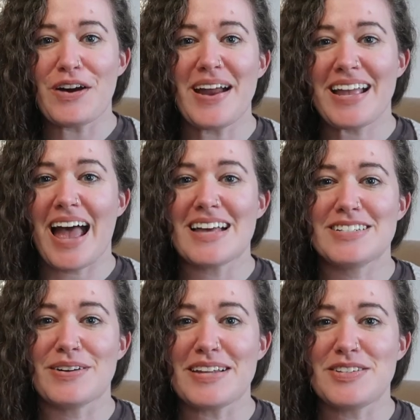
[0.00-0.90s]
All right,
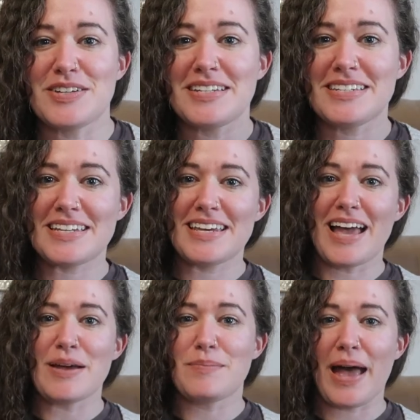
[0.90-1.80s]
guys, so as you can
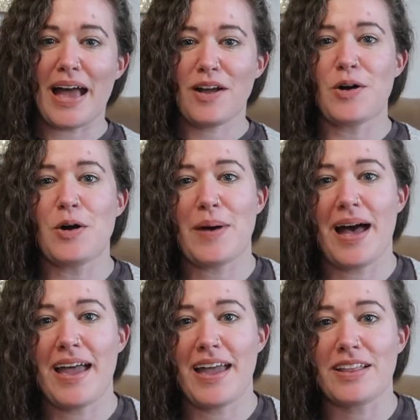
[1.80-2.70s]
see, I'm back home.
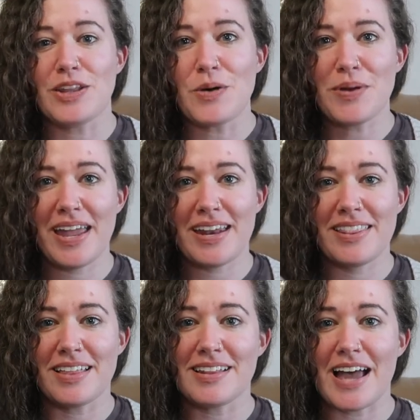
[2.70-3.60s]
I
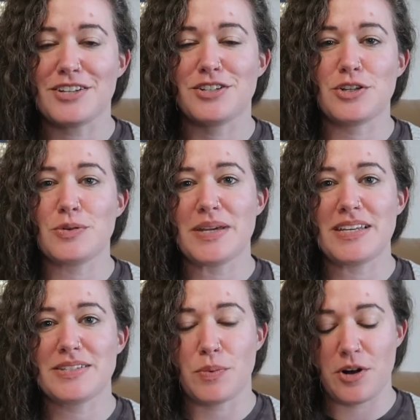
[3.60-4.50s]
located the last 2
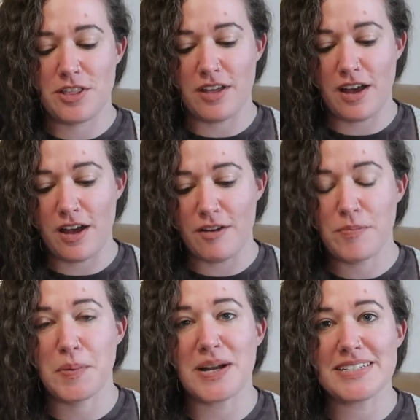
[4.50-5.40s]
weeks worth
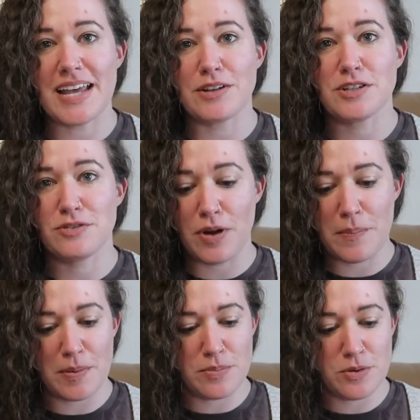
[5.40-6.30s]
of printouts
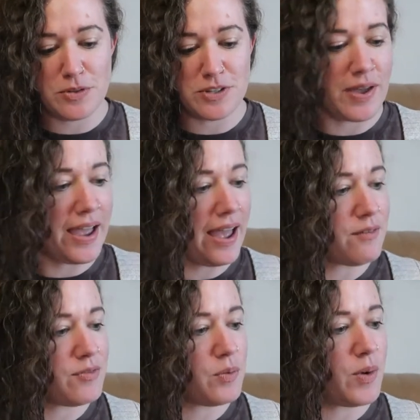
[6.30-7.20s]
from the booth. So I
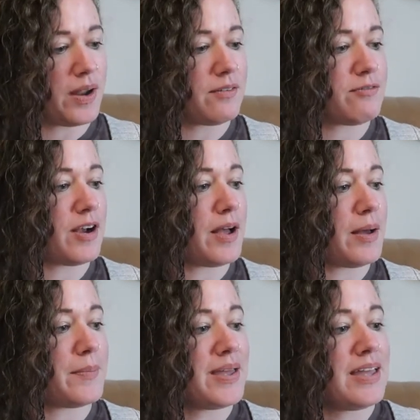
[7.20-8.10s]
have the one
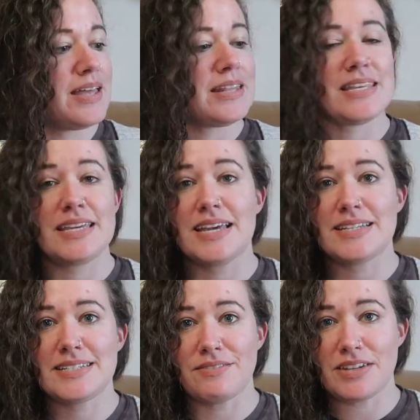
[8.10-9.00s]
from the
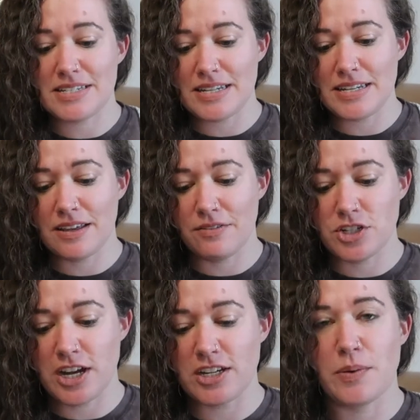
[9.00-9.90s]
17th of
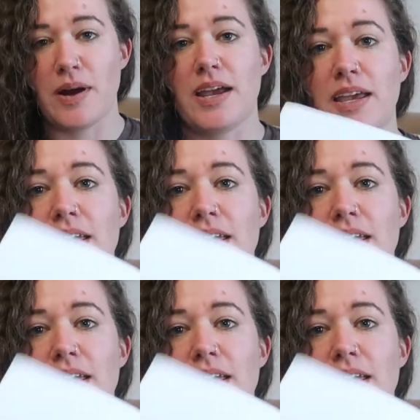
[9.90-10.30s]
January